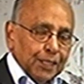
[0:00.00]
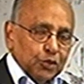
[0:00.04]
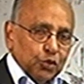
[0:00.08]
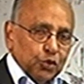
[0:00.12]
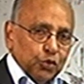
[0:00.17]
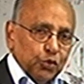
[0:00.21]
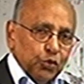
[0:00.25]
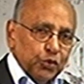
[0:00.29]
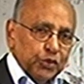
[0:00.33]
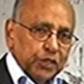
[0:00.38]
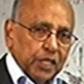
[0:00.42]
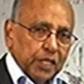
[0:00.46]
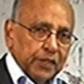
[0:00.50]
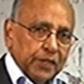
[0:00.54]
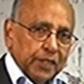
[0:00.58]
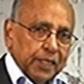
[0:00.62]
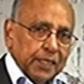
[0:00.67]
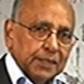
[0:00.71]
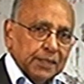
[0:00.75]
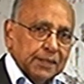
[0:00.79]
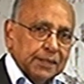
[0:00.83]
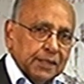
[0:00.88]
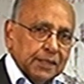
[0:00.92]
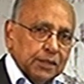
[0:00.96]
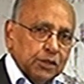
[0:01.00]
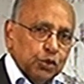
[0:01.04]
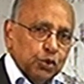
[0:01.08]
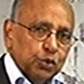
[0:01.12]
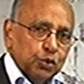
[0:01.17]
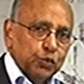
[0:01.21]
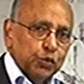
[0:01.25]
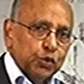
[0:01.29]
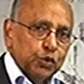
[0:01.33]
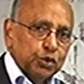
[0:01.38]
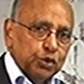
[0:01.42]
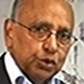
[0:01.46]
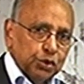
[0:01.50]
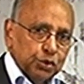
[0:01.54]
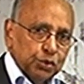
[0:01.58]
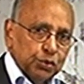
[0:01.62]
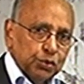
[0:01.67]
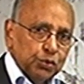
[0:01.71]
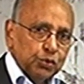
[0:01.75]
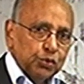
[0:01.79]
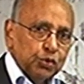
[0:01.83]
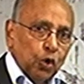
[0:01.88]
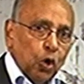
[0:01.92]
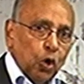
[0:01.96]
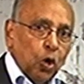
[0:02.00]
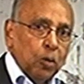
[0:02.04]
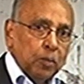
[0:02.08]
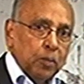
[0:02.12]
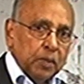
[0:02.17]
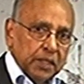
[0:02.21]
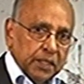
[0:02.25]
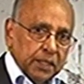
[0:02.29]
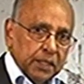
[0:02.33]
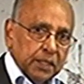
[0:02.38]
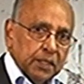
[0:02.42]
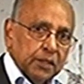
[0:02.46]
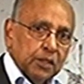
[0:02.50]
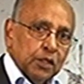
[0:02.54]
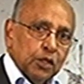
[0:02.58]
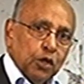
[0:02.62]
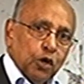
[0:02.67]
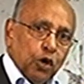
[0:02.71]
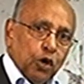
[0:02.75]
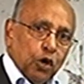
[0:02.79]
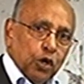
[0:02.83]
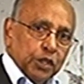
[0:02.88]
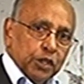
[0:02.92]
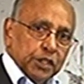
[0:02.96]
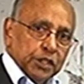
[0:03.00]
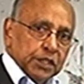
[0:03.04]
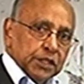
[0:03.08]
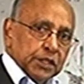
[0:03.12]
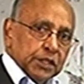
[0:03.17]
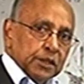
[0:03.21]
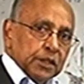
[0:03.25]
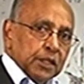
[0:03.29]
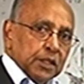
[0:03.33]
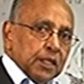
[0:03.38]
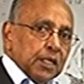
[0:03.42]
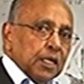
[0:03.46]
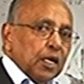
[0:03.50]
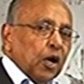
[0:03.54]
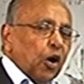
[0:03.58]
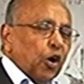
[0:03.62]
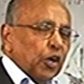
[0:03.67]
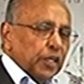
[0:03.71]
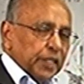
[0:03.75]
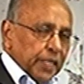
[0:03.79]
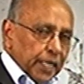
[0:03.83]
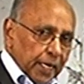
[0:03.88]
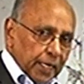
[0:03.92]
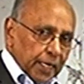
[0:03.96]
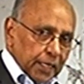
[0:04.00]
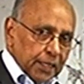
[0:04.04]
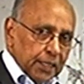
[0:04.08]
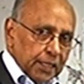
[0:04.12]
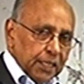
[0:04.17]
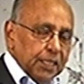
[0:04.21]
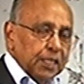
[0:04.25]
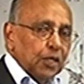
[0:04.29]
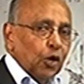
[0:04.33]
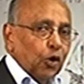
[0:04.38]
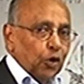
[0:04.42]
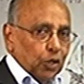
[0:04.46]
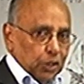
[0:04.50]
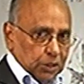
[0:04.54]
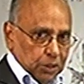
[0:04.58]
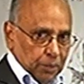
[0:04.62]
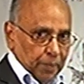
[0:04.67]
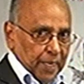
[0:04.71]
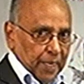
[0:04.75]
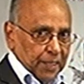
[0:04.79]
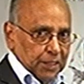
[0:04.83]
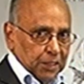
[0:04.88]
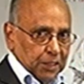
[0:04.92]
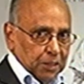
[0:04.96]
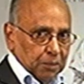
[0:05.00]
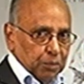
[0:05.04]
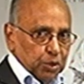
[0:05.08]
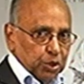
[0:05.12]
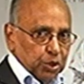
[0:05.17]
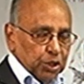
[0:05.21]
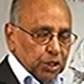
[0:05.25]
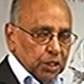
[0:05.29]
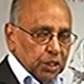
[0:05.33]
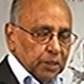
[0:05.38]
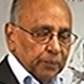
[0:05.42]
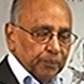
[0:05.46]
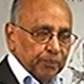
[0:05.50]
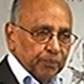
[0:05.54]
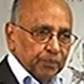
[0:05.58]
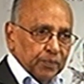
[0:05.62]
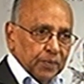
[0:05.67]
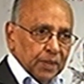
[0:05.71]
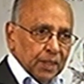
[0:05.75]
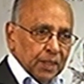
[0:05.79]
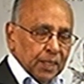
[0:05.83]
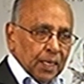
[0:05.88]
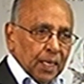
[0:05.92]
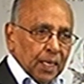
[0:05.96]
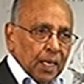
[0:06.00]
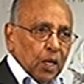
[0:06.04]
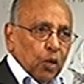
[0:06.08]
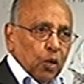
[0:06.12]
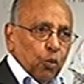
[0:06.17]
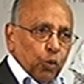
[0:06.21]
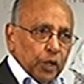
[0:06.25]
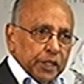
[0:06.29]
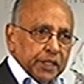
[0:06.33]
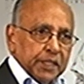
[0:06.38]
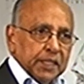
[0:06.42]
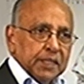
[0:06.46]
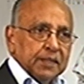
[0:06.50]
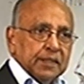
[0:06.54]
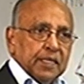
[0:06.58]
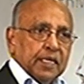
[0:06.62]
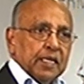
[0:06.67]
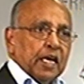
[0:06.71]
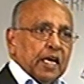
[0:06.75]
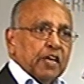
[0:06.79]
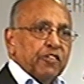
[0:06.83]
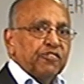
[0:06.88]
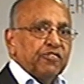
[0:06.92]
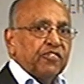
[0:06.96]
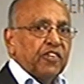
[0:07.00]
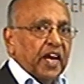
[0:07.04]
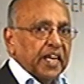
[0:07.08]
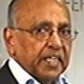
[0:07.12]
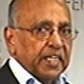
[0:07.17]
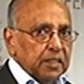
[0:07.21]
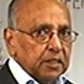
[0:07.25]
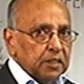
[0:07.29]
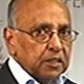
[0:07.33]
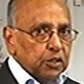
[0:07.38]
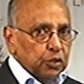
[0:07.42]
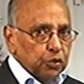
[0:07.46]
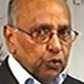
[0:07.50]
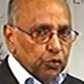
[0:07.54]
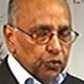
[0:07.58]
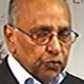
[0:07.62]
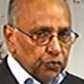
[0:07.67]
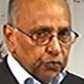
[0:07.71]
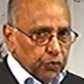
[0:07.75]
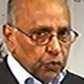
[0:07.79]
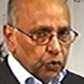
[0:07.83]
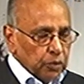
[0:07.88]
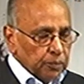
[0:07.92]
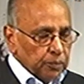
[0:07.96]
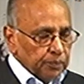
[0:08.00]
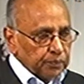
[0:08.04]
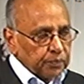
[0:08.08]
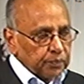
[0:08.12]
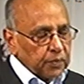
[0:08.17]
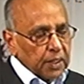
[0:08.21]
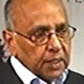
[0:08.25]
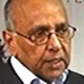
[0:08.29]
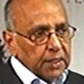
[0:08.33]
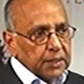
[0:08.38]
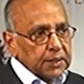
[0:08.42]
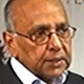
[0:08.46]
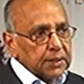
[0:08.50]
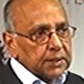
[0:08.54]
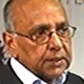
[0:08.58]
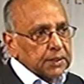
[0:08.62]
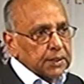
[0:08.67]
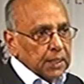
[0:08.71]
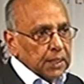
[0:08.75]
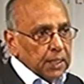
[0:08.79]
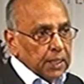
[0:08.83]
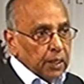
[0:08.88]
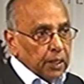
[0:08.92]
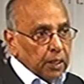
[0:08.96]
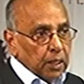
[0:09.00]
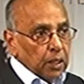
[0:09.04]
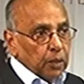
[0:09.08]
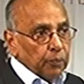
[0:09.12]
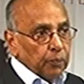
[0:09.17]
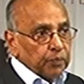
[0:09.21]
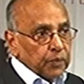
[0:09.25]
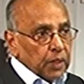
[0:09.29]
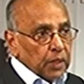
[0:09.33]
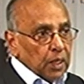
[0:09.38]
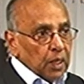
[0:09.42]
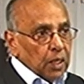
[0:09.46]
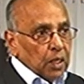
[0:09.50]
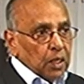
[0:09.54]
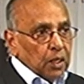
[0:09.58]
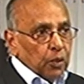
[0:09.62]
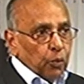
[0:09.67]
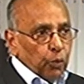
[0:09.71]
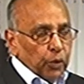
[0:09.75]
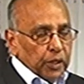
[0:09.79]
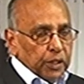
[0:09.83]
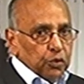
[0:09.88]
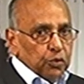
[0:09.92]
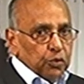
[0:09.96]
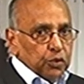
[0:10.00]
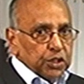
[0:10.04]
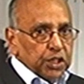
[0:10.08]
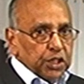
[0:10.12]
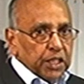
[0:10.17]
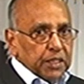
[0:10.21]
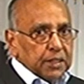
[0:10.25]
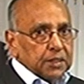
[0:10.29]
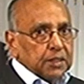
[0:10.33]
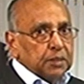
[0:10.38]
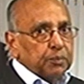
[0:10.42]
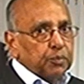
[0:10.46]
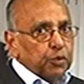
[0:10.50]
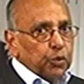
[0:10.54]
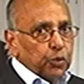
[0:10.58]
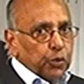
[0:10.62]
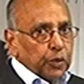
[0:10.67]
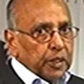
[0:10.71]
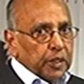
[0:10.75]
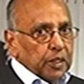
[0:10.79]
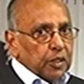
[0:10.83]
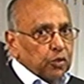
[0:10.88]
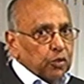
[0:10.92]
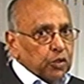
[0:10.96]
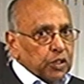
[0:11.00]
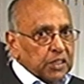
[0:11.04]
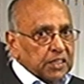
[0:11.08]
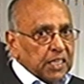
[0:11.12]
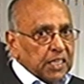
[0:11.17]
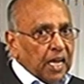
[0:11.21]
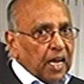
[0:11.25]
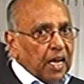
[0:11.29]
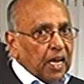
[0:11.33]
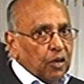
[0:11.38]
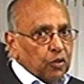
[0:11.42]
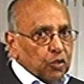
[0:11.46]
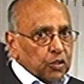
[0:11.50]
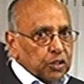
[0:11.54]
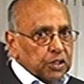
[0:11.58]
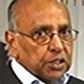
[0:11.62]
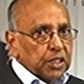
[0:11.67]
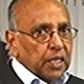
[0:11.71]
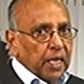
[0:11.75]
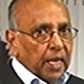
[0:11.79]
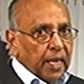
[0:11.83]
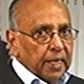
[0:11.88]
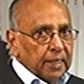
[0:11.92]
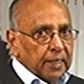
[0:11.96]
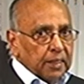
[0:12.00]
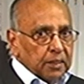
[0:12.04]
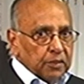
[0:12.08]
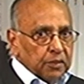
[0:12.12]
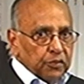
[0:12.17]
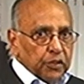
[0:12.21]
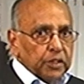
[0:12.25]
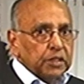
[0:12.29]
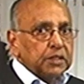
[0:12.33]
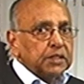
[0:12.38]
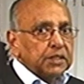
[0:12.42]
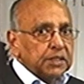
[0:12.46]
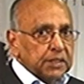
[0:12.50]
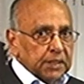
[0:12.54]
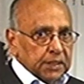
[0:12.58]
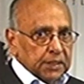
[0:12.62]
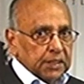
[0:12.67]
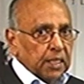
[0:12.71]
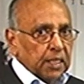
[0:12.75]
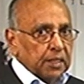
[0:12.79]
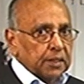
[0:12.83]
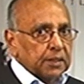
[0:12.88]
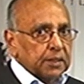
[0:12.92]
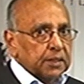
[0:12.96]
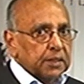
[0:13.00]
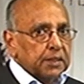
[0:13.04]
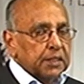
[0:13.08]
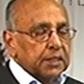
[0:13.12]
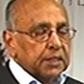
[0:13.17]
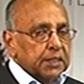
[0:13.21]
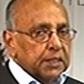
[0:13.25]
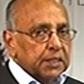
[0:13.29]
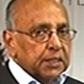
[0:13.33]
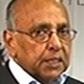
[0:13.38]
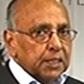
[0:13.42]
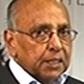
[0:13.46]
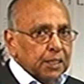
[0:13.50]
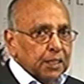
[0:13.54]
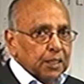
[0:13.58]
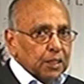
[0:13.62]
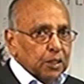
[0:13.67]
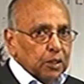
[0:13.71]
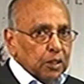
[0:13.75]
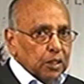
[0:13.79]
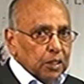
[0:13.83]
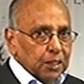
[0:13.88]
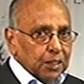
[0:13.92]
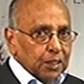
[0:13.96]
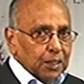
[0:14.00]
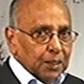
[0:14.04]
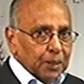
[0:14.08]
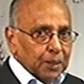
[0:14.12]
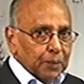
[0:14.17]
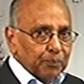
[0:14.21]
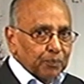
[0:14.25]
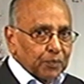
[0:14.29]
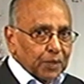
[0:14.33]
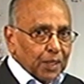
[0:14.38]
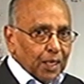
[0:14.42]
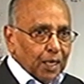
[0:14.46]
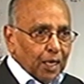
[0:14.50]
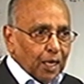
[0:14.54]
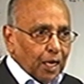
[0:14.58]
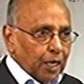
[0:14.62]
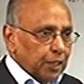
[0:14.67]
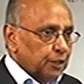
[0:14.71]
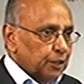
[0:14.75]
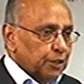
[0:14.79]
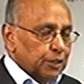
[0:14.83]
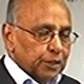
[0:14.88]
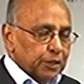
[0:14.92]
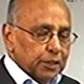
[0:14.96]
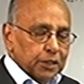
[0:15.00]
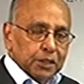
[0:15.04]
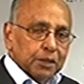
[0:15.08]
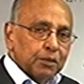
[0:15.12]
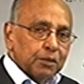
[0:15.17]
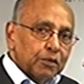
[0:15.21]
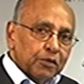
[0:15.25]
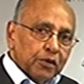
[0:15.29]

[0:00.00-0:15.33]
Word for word: so those are things that you would do normally on a on any automatic machine. One thing that I find useful is uh, when you take the brewing unit out and rinse it under the uh, under uh,